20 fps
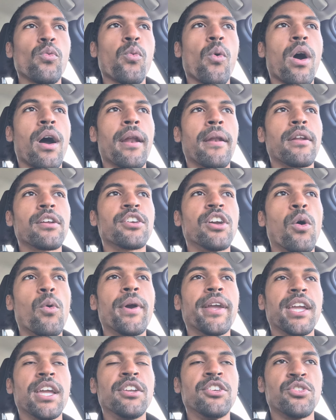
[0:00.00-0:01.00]
want
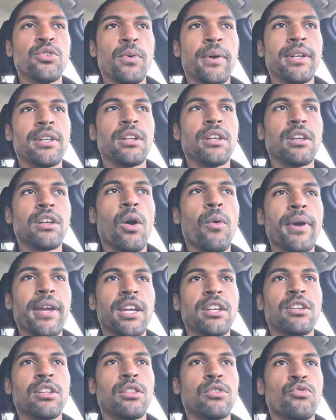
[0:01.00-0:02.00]
going into
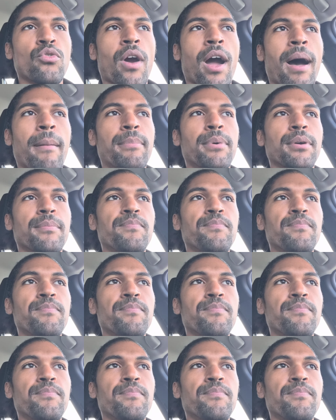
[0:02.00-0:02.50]
the drop.